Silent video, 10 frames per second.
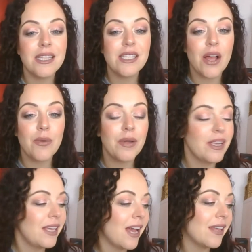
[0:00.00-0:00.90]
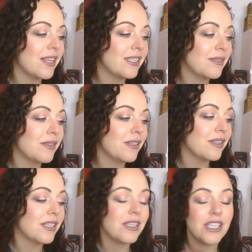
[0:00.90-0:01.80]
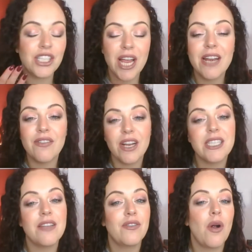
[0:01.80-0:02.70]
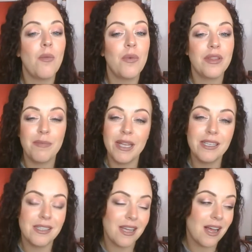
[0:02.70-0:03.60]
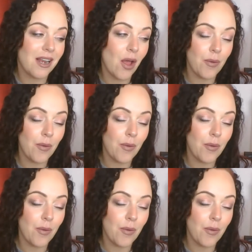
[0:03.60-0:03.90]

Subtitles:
So yeah, the shade of glitter they've gone with means that I'll